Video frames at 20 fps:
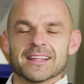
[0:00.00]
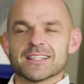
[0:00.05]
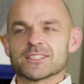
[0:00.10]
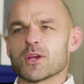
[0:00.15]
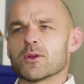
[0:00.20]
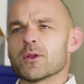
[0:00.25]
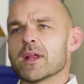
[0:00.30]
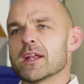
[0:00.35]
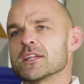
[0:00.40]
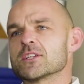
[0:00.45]

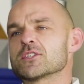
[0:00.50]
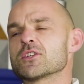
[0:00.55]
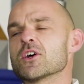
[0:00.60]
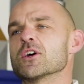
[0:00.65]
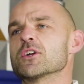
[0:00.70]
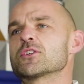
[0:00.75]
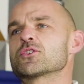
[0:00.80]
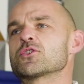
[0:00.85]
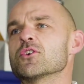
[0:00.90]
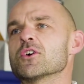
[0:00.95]
So then he
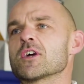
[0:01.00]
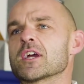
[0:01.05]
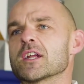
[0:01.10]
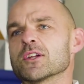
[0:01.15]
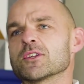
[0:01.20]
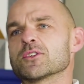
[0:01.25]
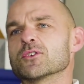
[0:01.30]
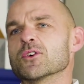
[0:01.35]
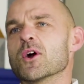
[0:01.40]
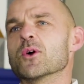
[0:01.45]
started talking,
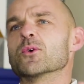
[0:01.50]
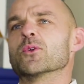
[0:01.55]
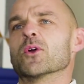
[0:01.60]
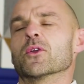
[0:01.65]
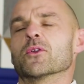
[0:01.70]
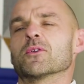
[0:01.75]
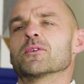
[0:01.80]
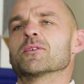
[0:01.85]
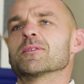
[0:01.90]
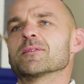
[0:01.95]
and I thought, hold
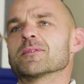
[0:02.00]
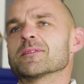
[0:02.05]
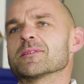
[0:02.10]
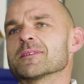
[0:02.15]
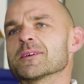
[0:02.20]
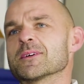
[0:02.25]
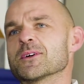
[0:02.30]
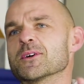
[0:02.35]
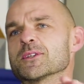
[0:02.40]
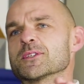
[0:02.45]
on,
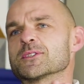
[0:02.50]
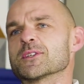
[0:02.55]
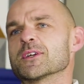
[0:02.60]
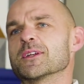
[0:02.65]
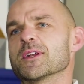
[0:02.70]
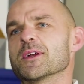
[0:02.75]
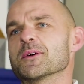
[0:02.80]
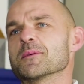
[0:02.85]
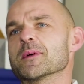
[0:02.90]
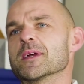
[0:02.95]
I've got to,
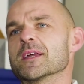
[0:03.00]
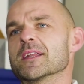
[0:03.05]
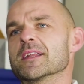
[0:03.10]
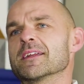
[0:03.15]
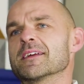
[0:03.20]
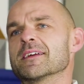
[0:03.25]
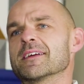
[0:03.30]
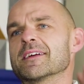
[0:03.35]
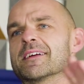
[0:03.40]
you know what I mean?